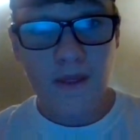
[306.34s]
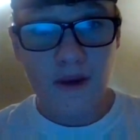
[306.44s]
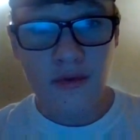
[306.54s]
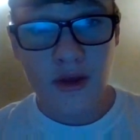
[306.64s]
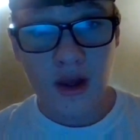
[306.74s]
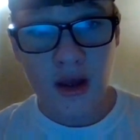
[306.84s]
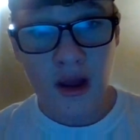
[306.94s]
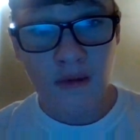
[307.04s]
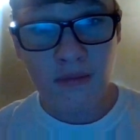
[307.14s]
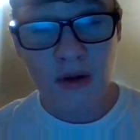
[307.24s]
They
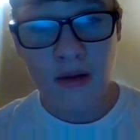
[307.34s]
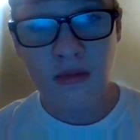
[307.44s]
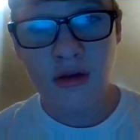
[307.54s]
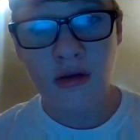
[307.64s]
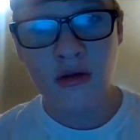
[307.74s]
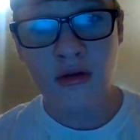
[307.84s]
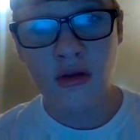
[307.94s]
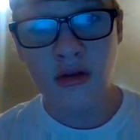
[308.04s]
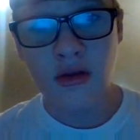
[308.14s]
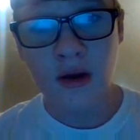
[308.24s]
have prime ministers
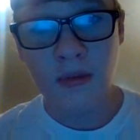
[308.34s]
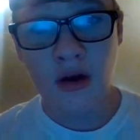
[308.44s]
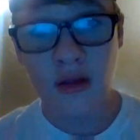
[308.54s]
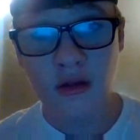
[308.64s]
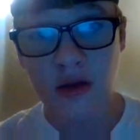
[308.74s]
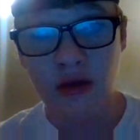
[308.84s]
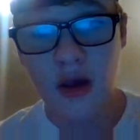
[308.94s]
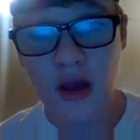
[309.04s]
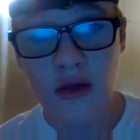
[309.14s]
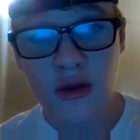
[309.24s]
instead of presidents.
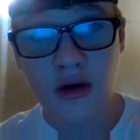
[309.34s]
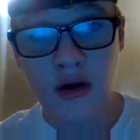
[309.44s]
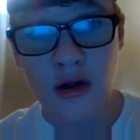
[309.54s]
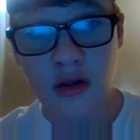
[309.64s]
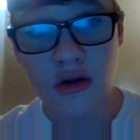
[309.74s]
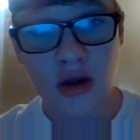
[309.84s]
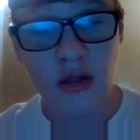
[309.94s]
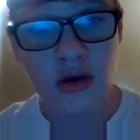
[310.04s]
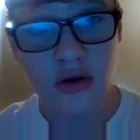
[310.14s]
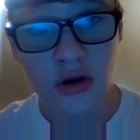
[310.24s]
The current is just
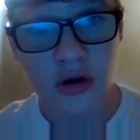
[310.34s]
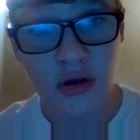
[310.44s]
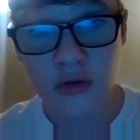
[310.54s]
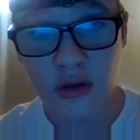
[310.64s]
introduced